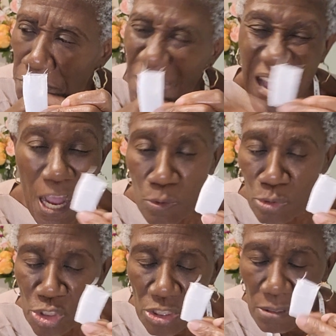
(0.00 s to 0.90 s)

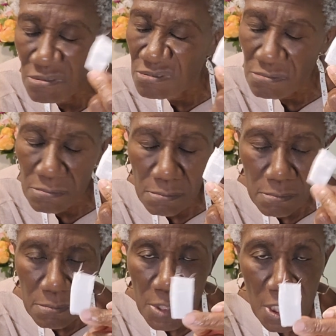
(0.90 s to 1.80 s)
Pouch?
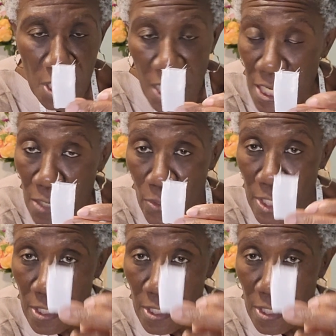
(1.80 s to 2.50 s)
Anyway,